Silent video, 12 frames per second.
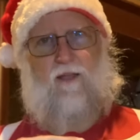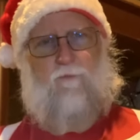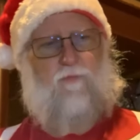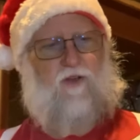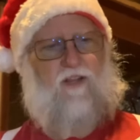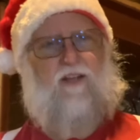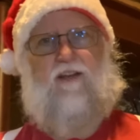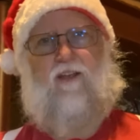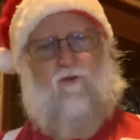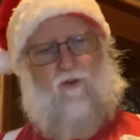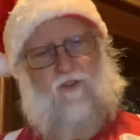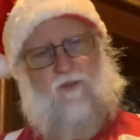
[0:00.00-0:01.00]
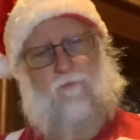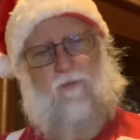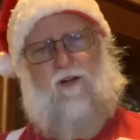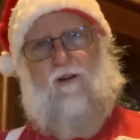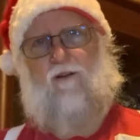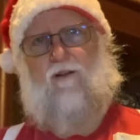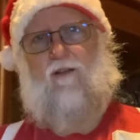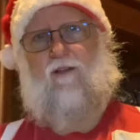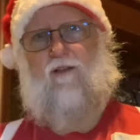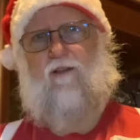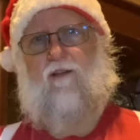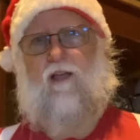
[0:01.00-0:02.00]
But in here in the middle,
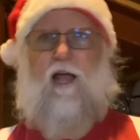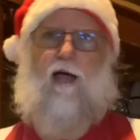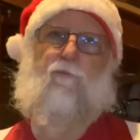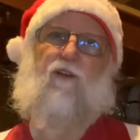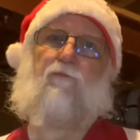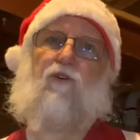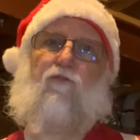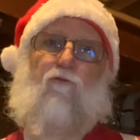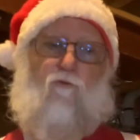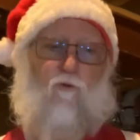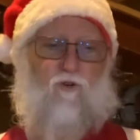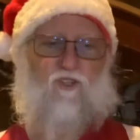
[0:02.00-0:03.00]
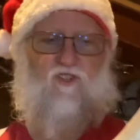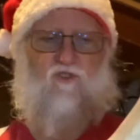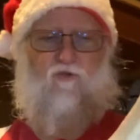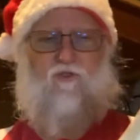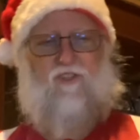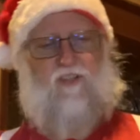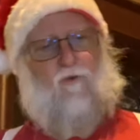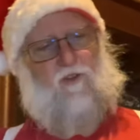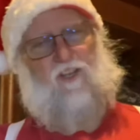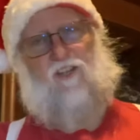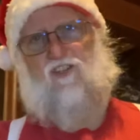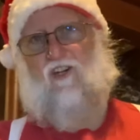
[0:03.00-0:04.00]
I'm going to put a 4-inch screw because I want
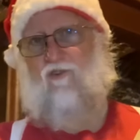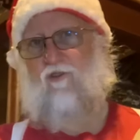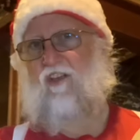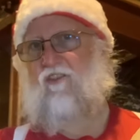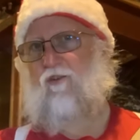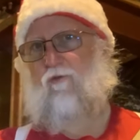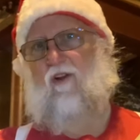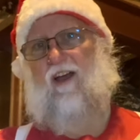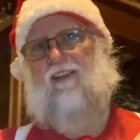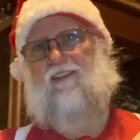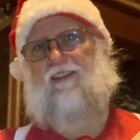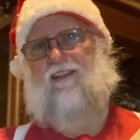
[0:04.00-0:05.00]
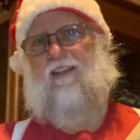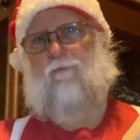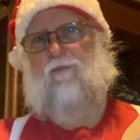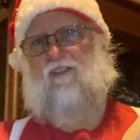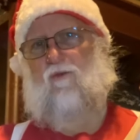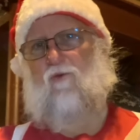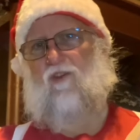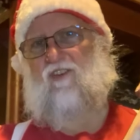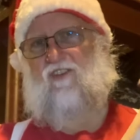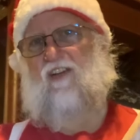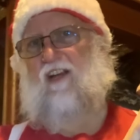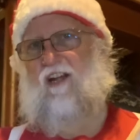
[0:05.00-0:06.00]
that sucker in there nice and deep because I want
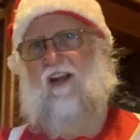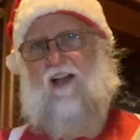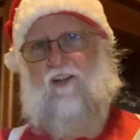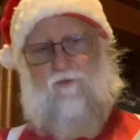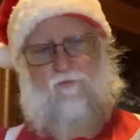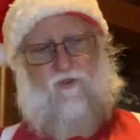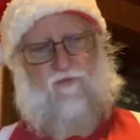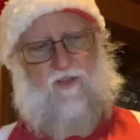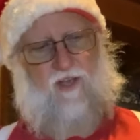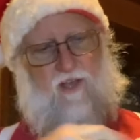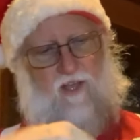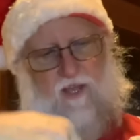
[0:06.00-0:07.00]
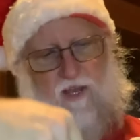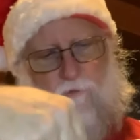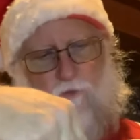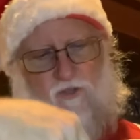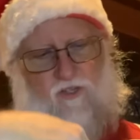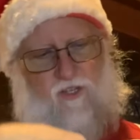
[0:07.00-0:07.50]
this guy not to move. I'm also going